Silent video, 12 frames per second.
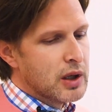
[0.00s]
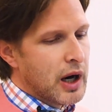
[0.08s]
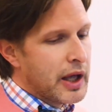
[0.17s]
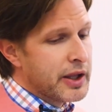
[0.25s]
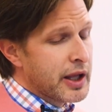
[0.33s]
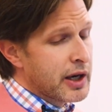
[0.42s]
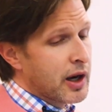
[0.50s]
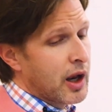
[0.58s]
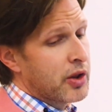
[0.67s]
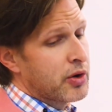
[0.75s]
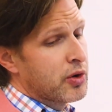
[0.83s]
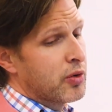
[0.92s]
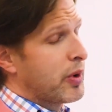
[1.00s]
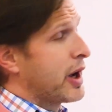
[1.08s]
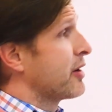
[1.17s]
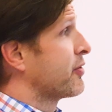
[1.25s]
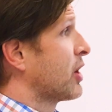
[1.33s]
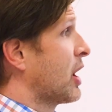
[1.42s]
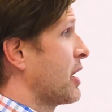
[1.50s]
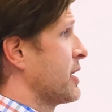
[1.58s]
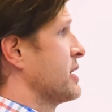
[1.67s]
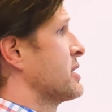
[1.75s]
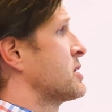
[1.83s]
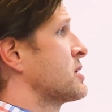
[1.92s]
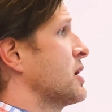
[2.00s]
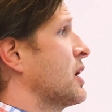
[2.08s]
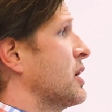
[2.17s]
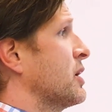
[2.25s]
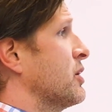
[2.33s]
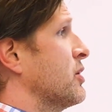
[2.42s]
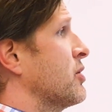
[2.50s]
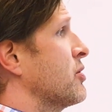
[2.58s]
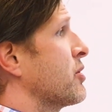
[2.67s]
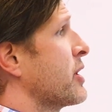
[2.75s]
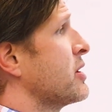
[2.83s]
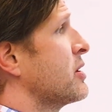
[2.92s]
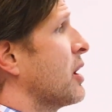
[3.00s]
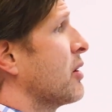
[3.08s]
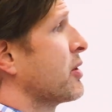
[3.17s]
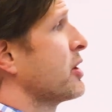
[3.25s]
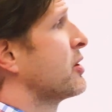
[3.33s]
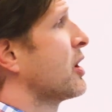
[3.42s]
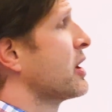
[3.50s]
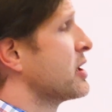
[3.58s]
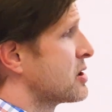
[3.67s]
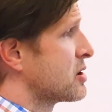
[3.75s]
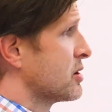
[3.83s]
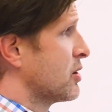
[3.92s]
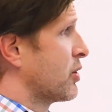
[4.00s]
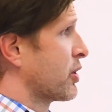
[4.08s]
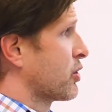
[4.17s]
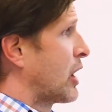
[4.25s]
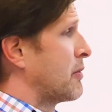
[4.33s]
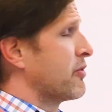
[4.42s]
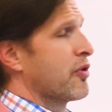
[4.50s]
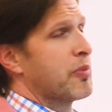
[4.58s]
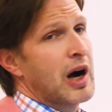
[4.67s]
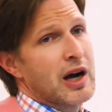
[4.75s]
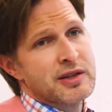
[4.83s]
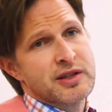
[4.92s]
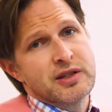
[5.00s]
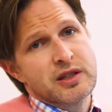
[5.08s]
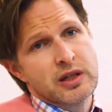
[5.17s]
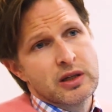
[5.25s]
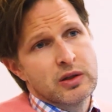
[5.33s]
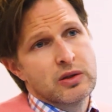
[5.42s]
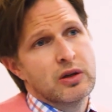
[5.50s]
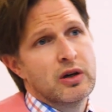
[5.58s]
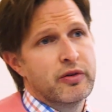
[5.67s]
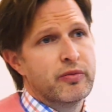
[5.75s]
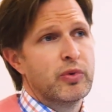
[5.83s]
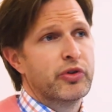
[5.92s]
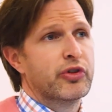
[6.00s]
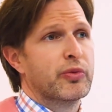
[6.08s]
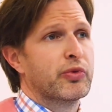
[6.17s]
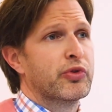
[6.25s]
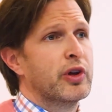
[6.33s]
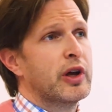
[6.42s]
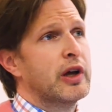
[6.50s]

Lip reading: And then another right of God is ridda. Ridda is the crime of apostasy, of Muslims